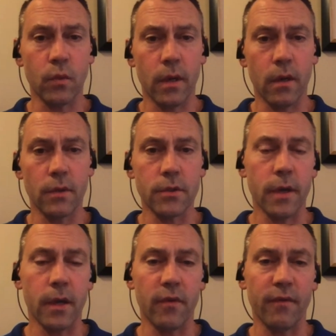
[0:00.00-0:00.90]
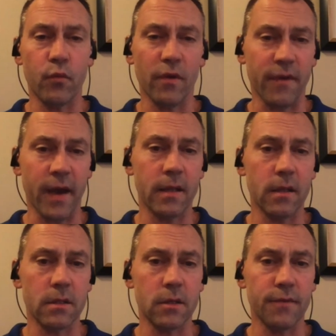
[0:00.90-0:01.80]
where we're trying to re- refine
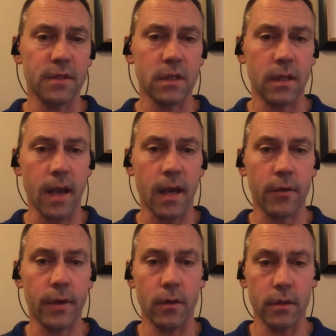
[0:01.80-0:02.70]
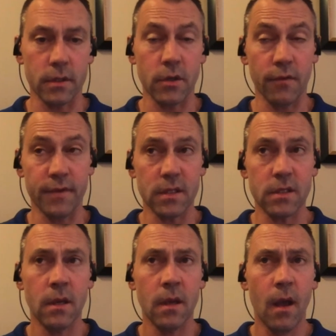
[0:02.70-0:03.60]
the surface of the concrete or the
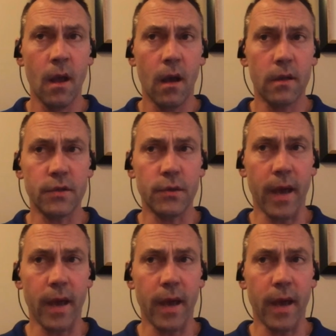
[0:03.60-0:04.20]
surface to